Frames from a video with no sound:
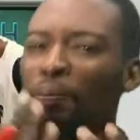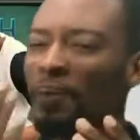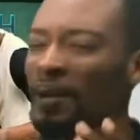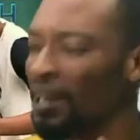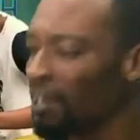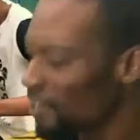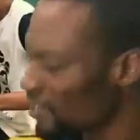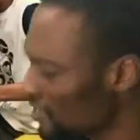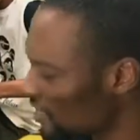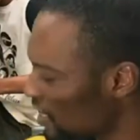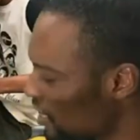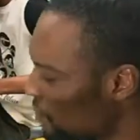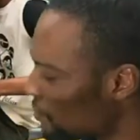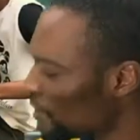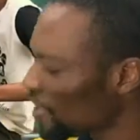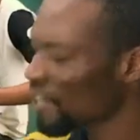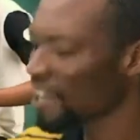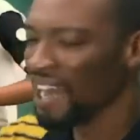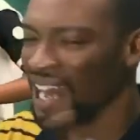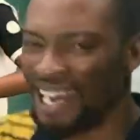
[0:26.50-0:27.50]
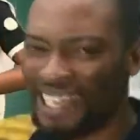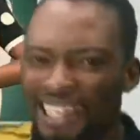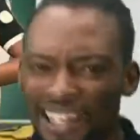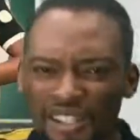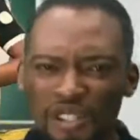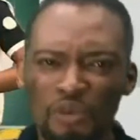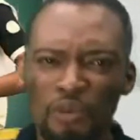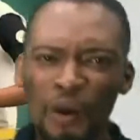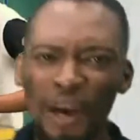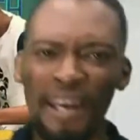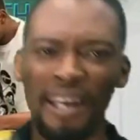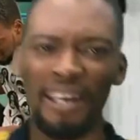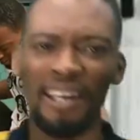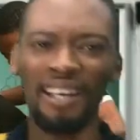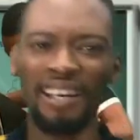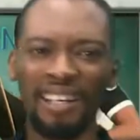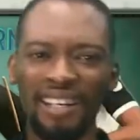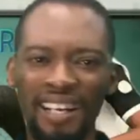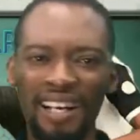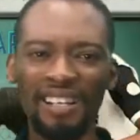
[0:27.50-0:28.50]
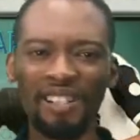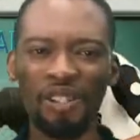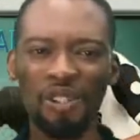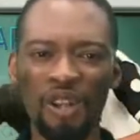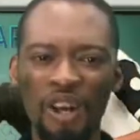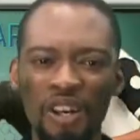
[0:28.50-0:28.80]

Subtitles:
you blast Jamb and as well get